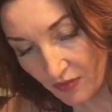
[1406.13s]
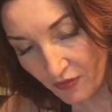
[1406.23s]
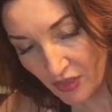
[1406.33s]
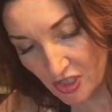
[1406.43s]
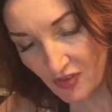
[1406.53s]

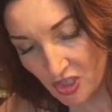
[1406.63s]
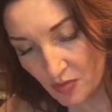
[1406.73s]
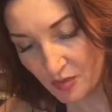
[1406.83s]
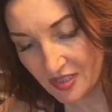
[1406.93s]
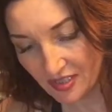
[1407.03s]
Fish,
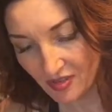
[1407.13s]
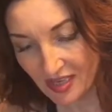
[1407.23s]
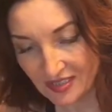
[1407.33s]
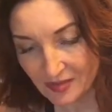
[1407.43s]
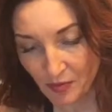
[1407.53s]
vegetables, and
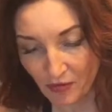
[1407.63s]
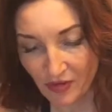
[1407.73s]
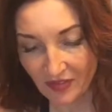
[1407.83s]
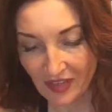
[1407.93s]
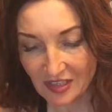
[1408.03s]
rice.
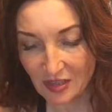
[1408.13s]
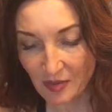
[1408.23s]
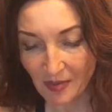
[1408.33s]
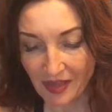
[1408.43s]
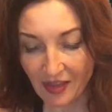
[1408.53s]
Perfect. That's gonna be
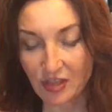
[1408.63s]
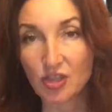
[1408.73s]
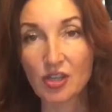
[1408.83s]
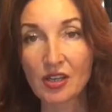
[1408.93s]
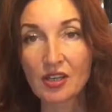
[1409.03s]
my
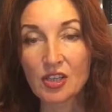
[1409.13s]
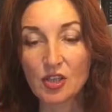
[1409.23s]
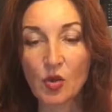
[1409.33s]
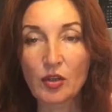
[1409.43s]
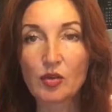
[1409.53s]
lunch.
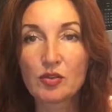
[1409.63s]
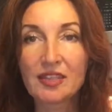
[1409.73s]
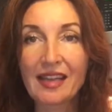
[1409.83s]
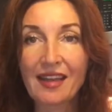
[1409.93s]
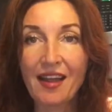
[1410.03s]
So it looks
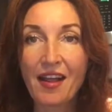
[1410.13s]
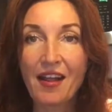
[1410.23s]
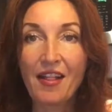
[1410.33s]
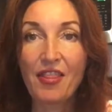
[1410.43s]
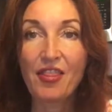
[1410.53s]
like
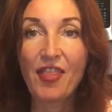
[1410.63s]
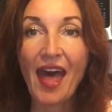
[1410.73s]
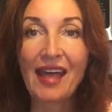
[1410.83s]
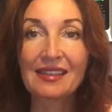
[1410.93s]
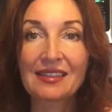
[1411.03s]

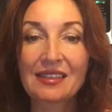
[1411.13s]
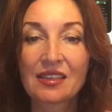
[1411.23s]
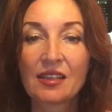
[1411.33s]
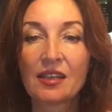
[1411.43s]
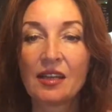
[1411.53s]
that,
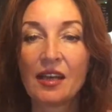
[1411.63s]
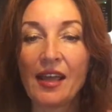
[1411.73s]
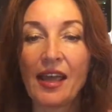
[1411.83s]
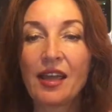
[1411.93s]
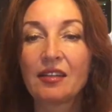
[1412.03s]

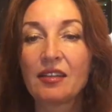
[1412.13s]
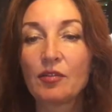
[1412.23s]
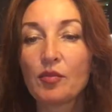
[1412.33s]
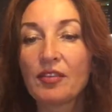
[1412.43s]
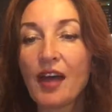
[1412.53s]
and
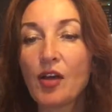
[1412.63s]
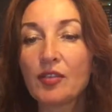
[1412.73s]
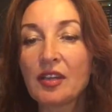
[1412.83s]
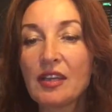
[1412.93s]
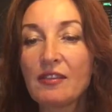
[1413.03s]

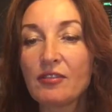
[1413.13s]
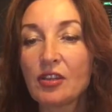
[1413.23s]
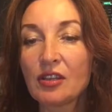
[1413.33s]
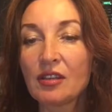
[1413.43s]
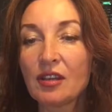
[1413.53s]
without
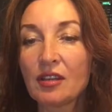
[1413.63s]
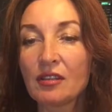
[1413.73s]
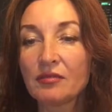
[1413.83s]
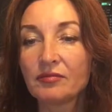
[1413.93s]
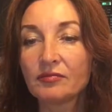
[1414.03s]
even
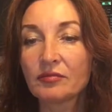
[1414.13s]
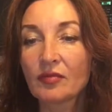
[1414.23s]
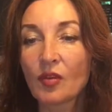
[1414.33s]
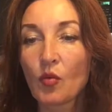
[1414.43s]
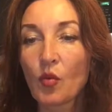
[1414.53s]

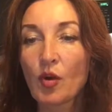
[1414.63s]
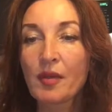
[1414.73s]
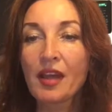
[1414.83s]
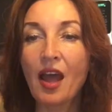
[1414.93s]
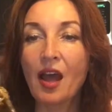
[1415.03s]

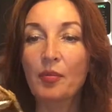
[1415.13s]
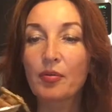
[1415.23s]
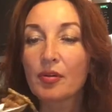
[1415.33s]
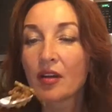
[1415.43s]
warming up.